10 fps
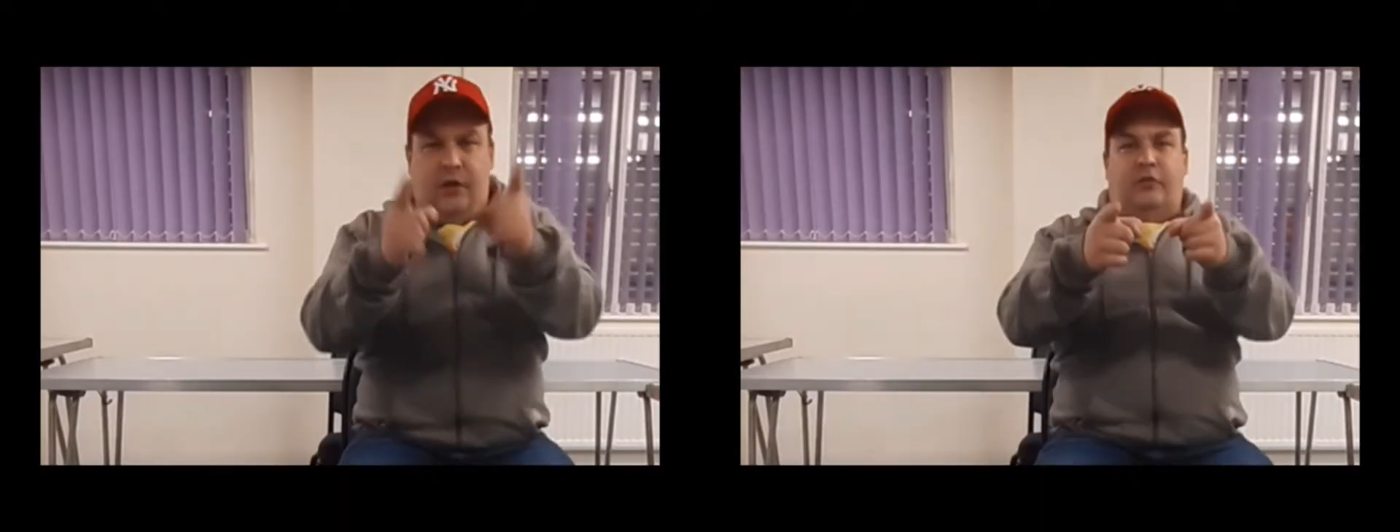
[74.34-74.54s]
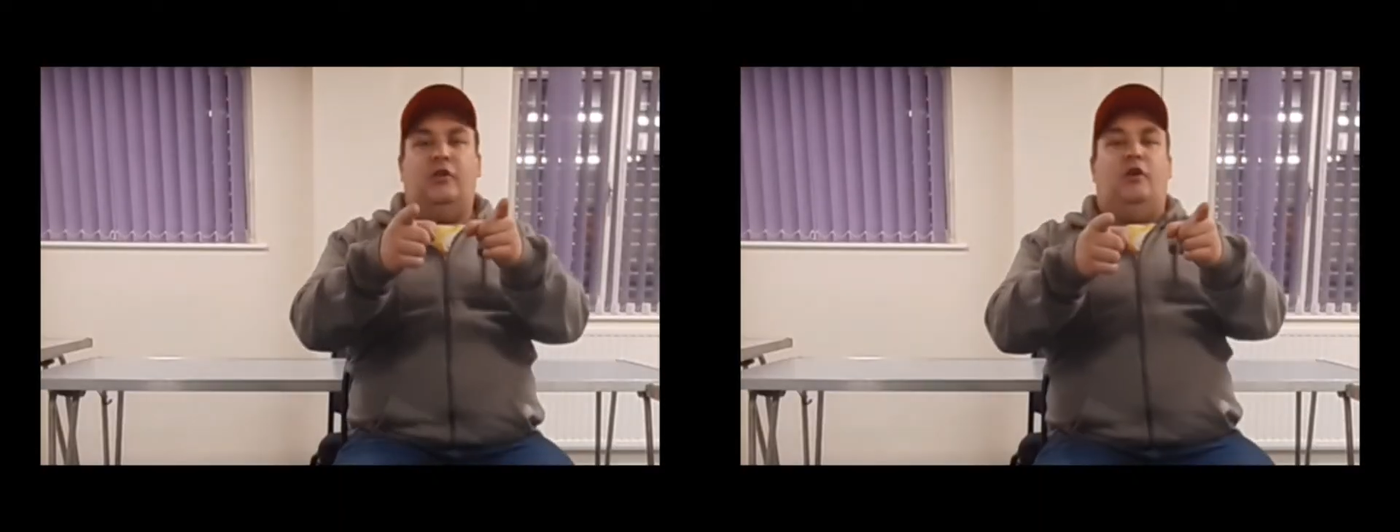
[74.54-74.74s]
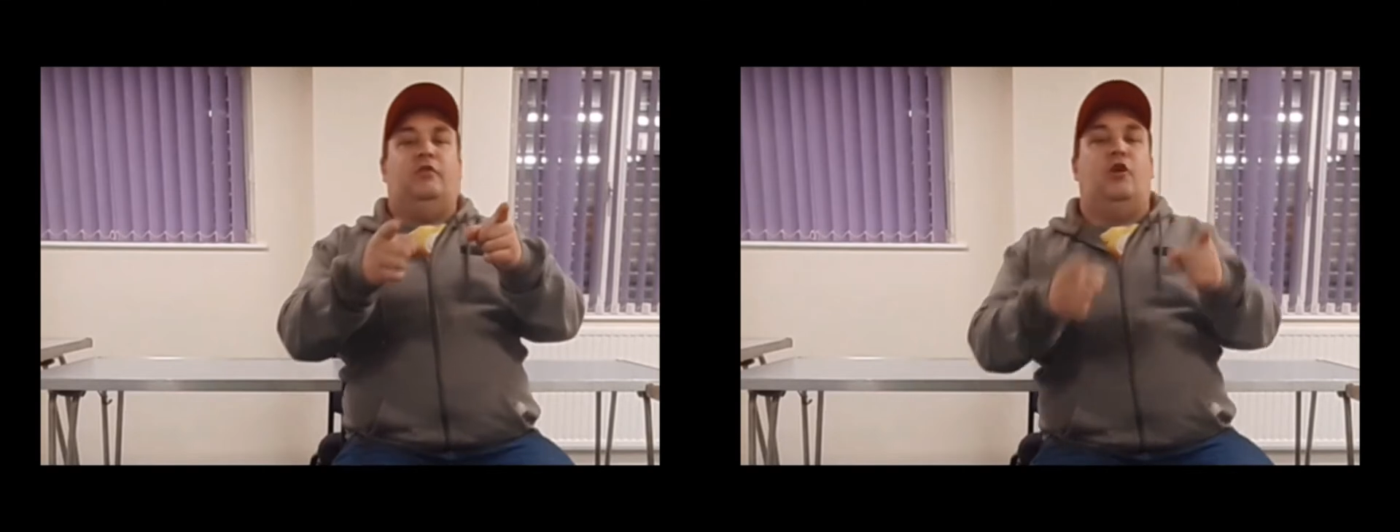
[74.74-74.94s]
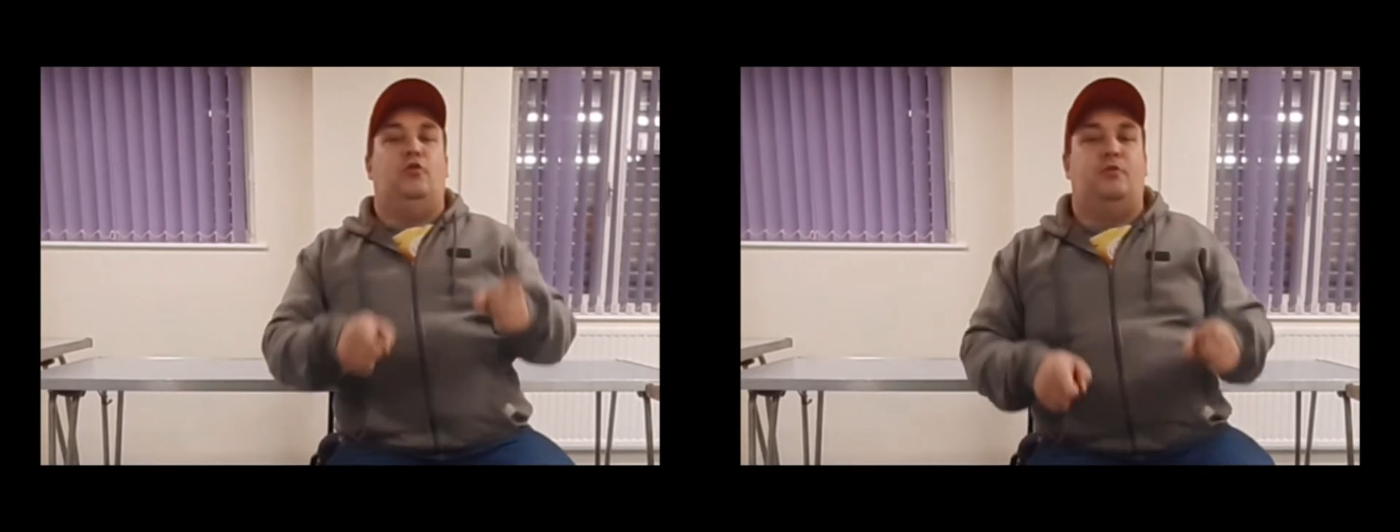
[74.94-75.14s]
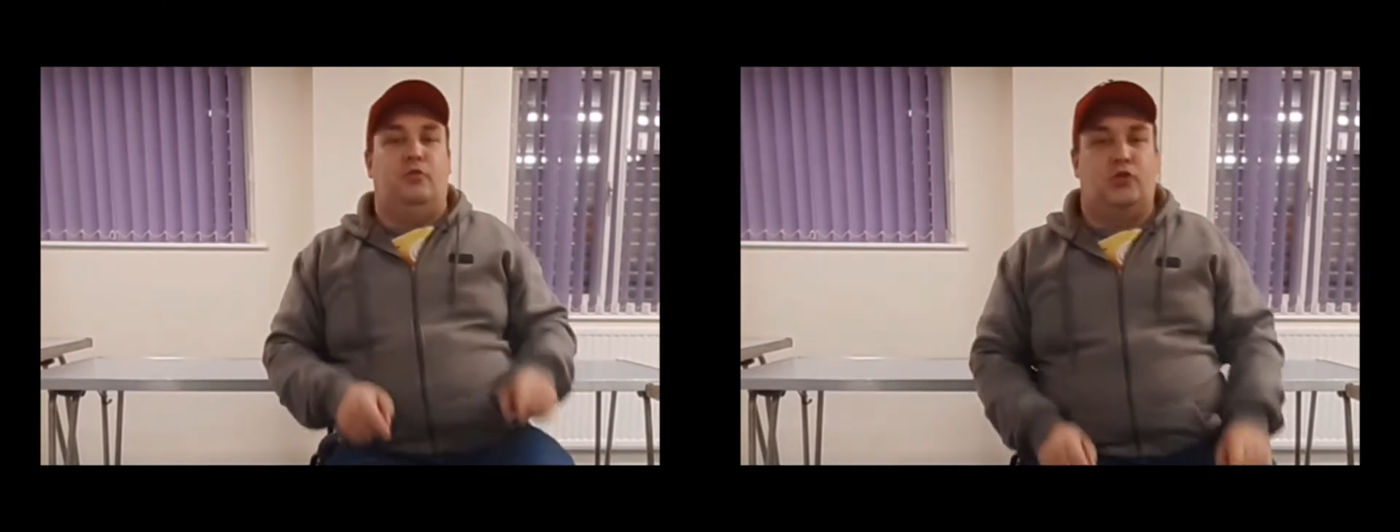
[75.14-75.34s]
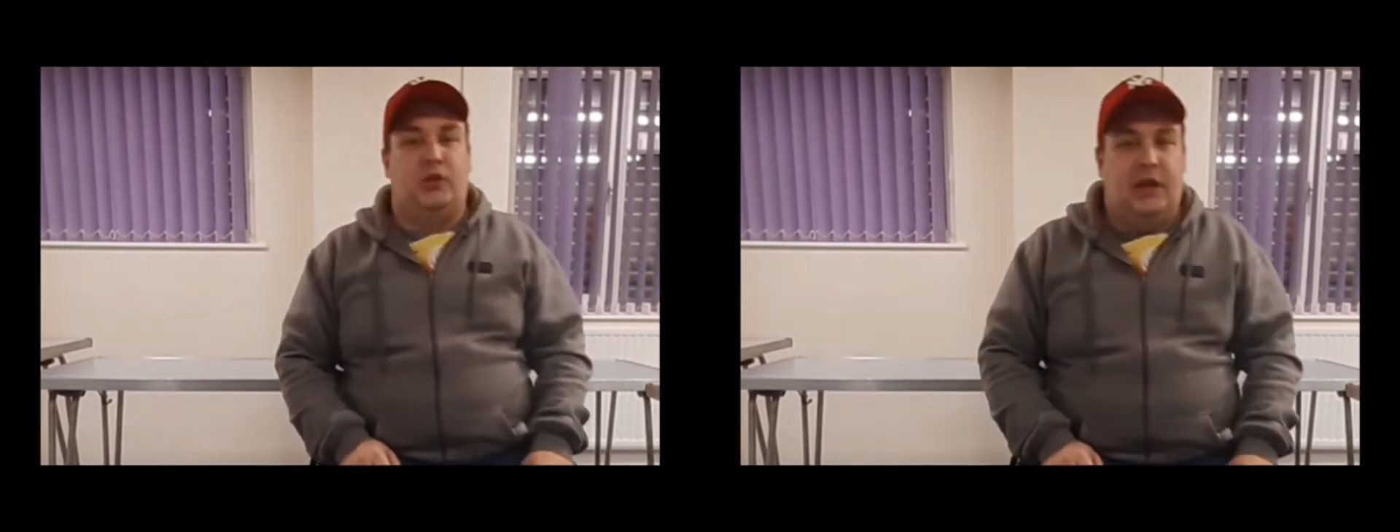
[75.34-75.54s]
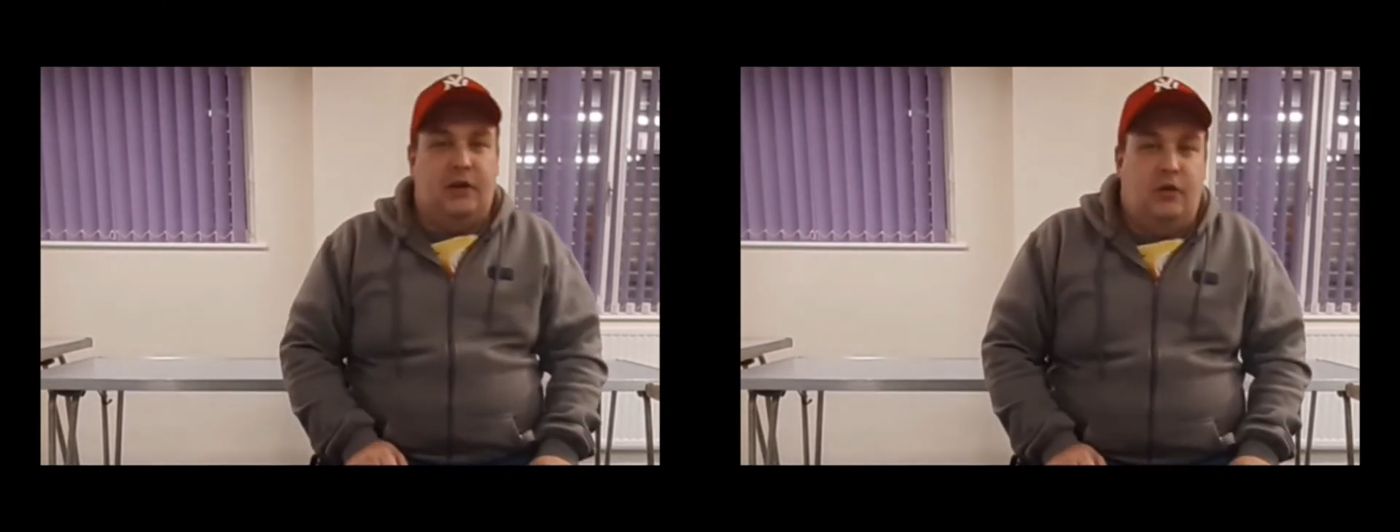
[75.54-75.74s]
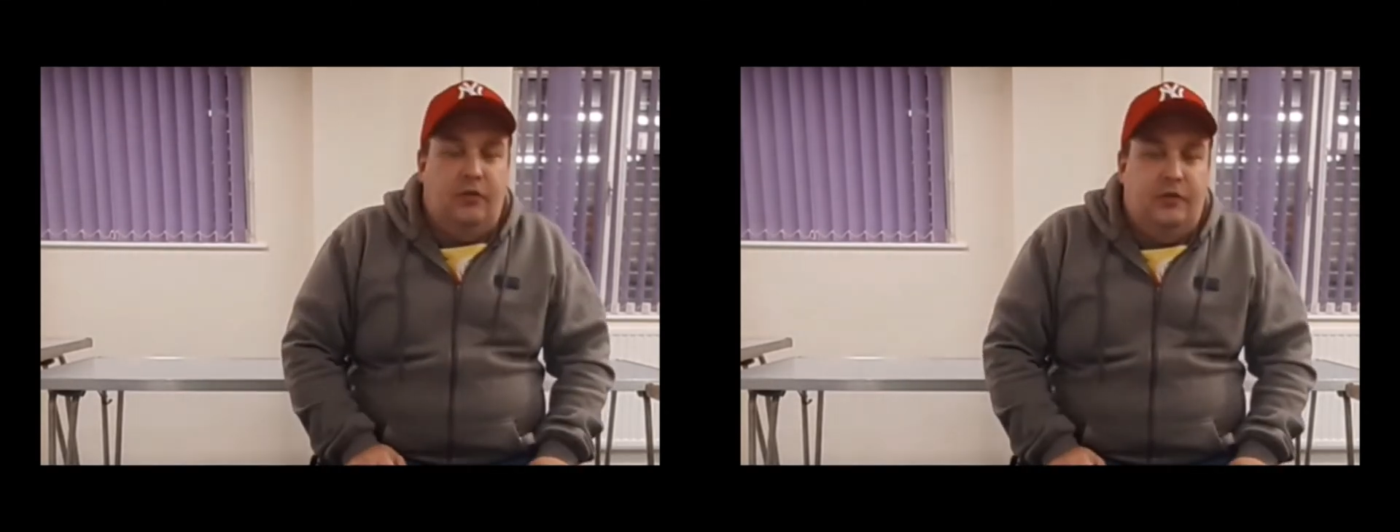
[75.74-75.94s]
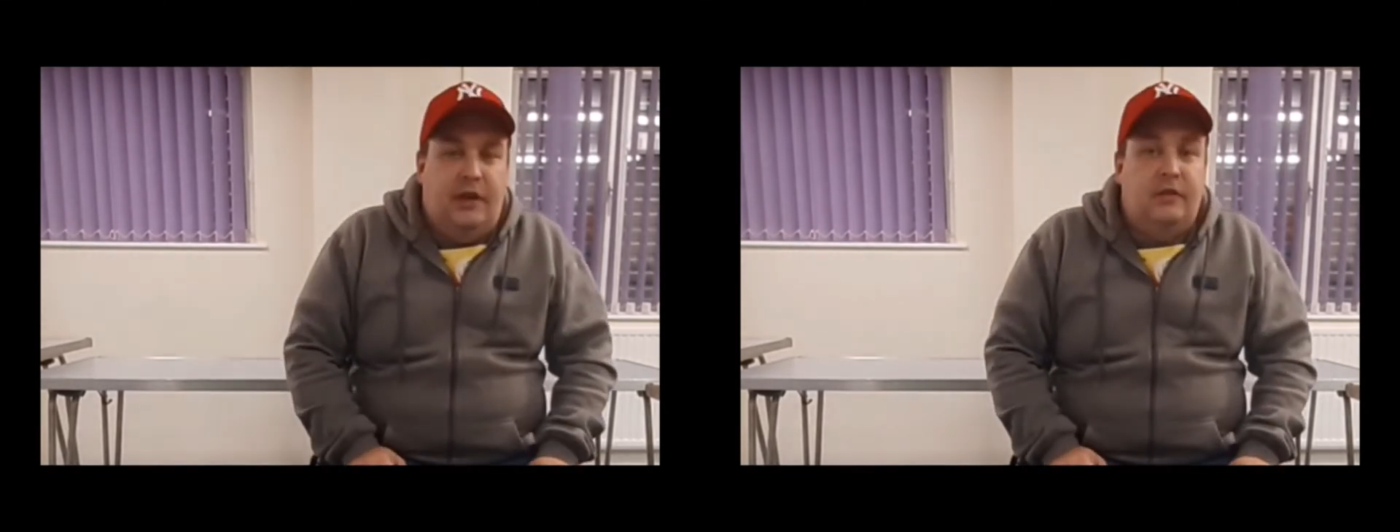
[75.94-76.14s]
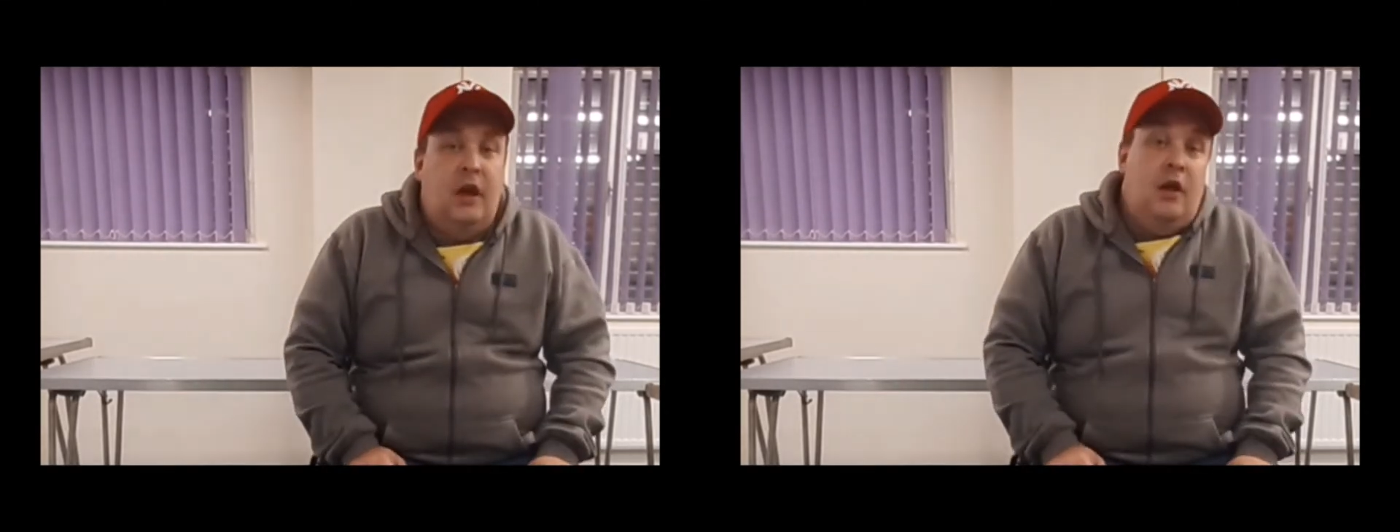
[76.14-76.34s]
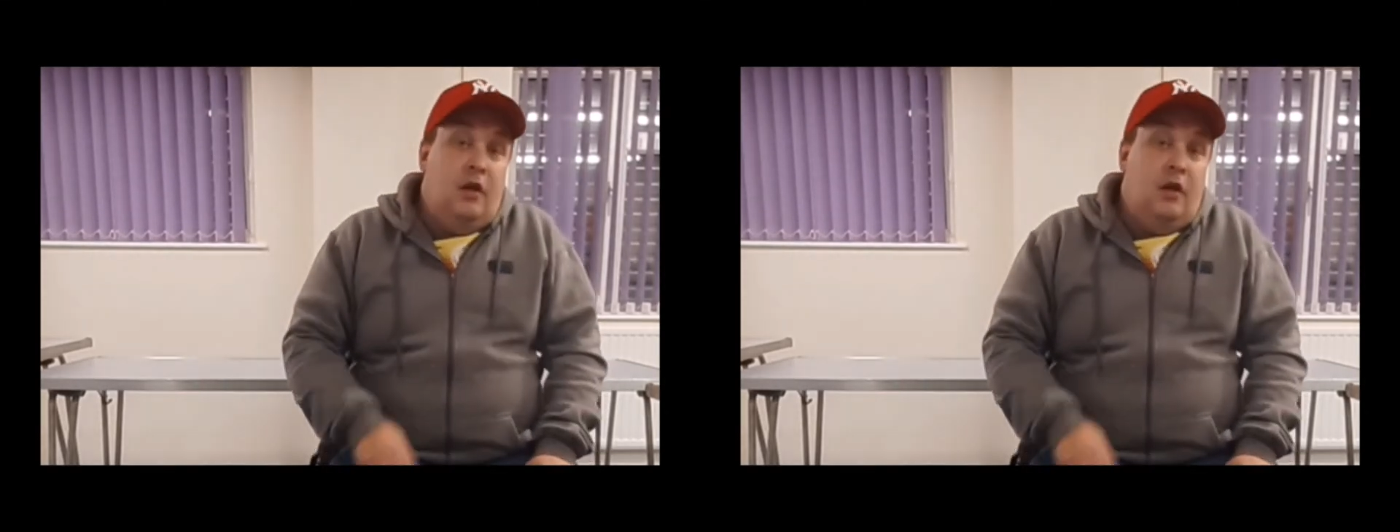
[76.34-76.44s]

guys and girls, I hope you enjoyed that content.